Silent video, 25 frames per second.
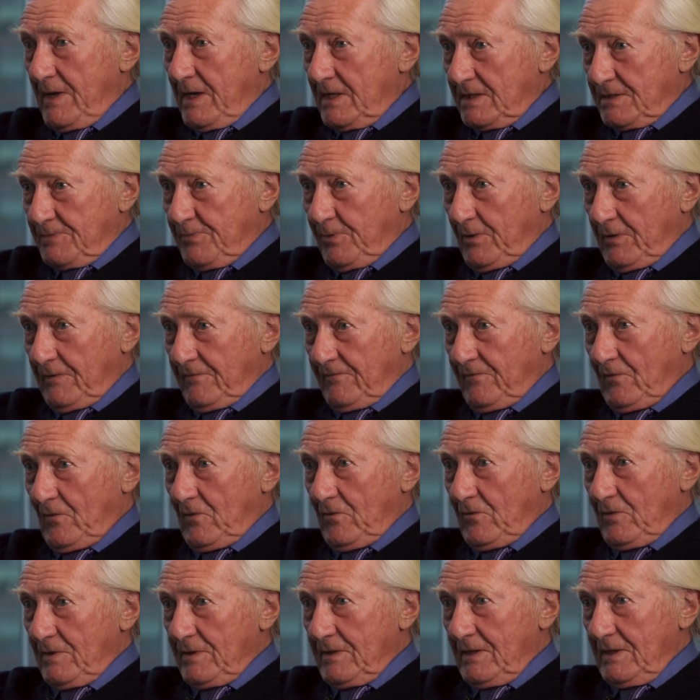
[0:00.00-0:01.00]
May's putting
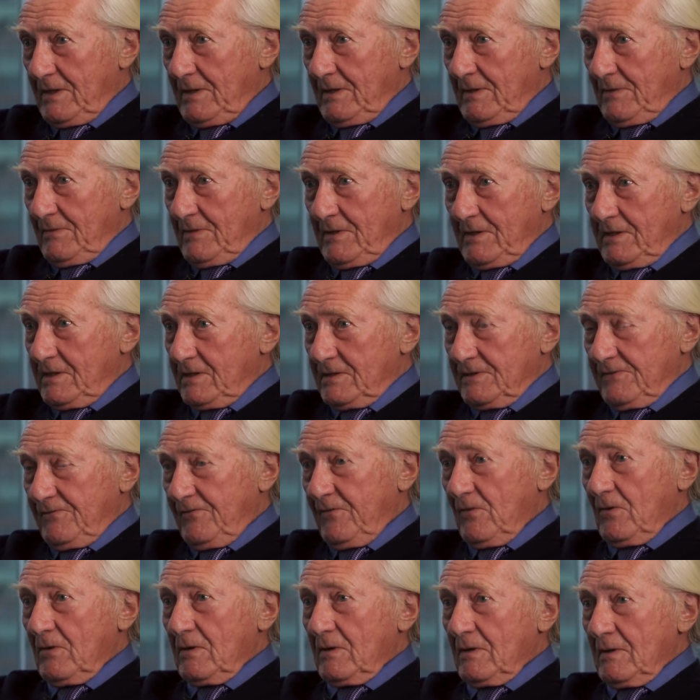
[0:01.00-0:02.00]
forward, that it's
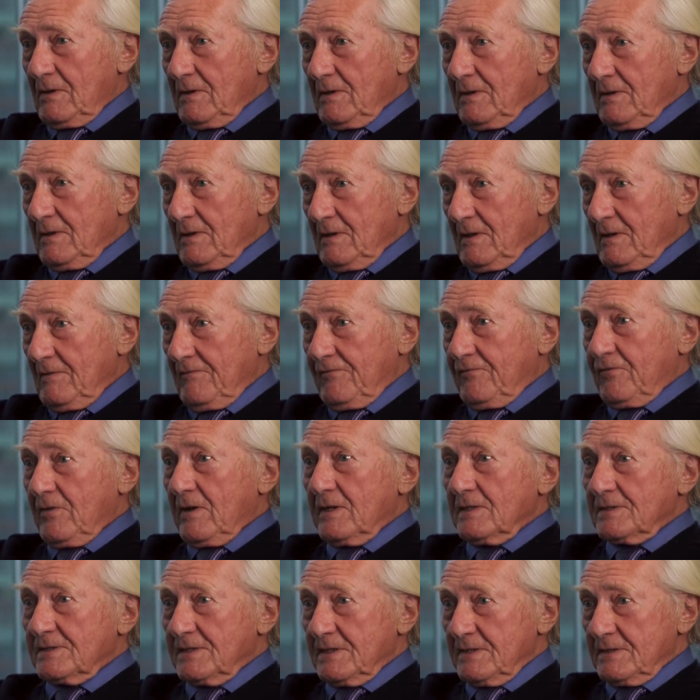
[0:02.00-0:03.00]
full of
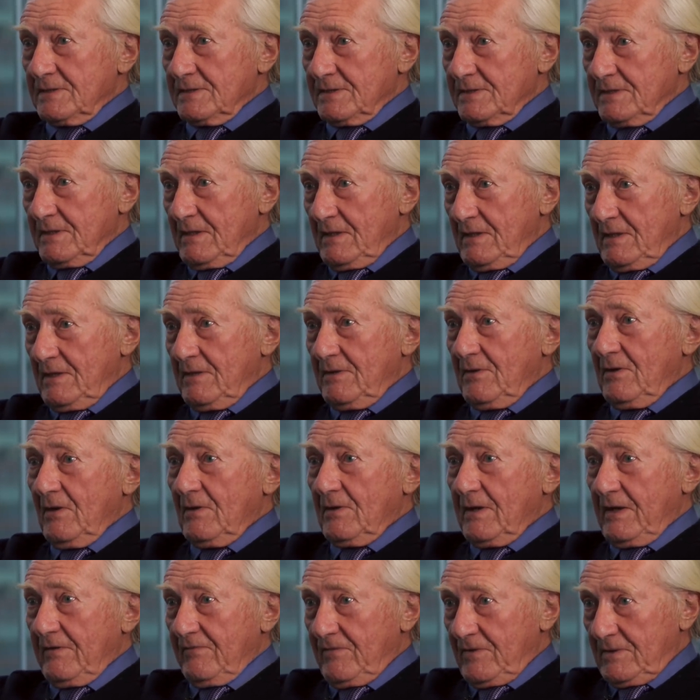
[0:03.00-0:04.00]
phrases and
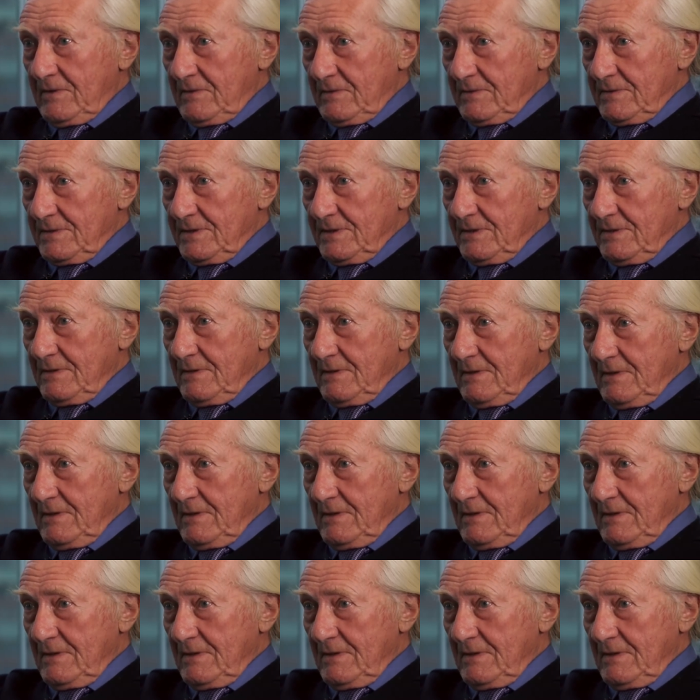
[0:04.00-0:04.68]
not evidence.